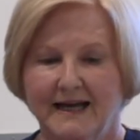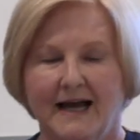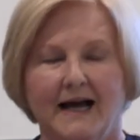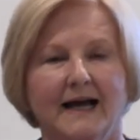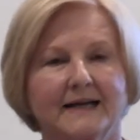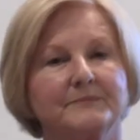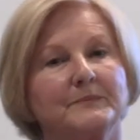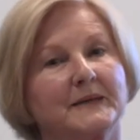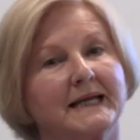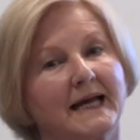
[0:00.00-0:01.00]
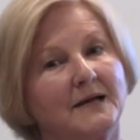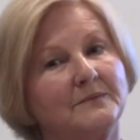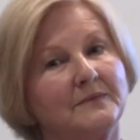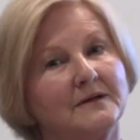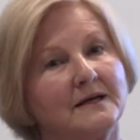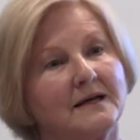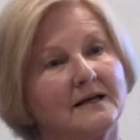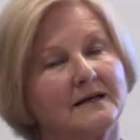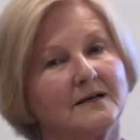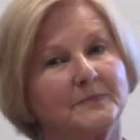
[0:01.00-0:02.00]
I became
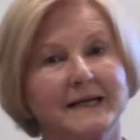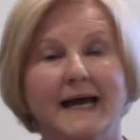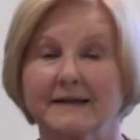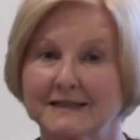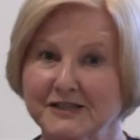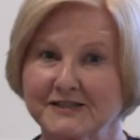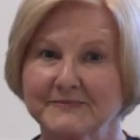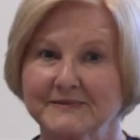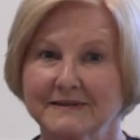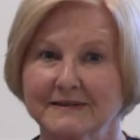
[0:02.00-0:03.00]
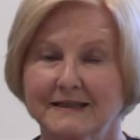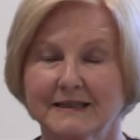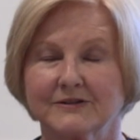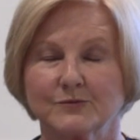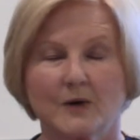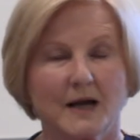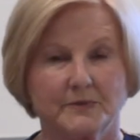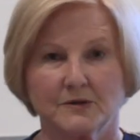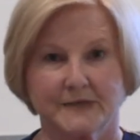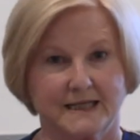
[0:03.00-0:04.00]
a pianist at the ripe
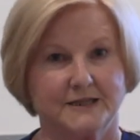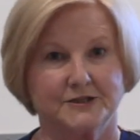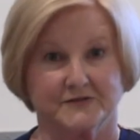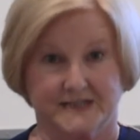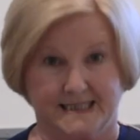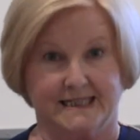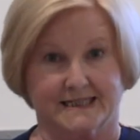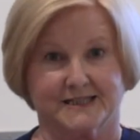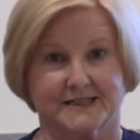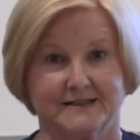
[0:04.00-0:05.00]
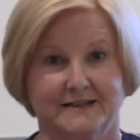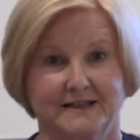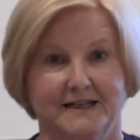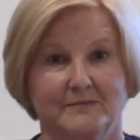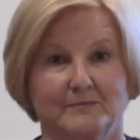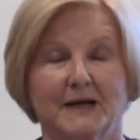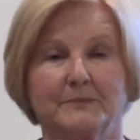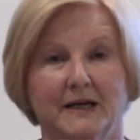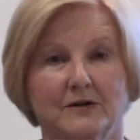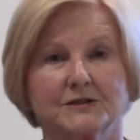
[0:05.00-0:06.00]
old age of 6. My
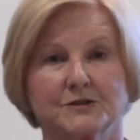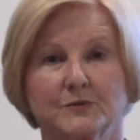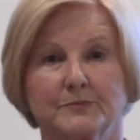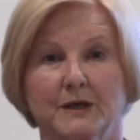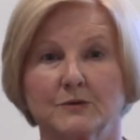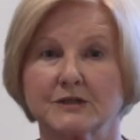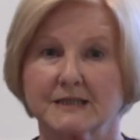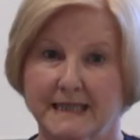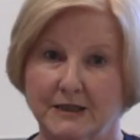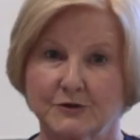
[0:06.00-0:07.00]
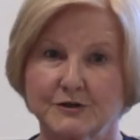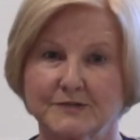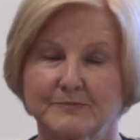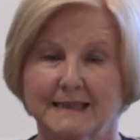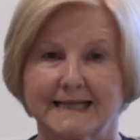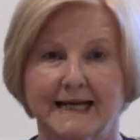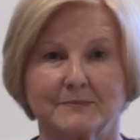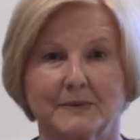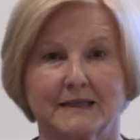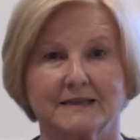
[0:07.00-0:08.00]
parents were both singers. My dad
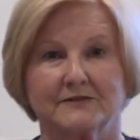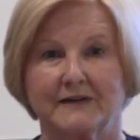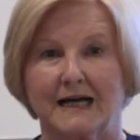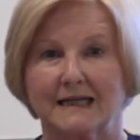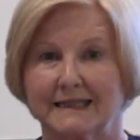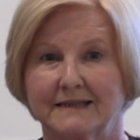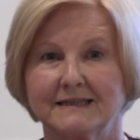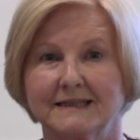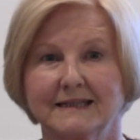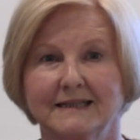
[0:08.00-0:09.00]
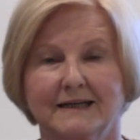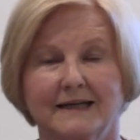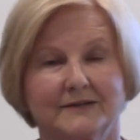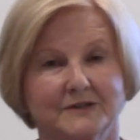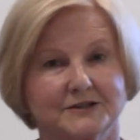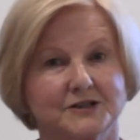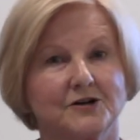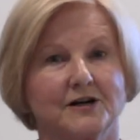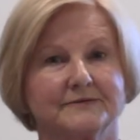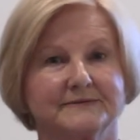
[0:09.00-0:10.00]
played the violin and the
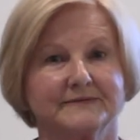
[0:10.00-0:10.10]
guitar.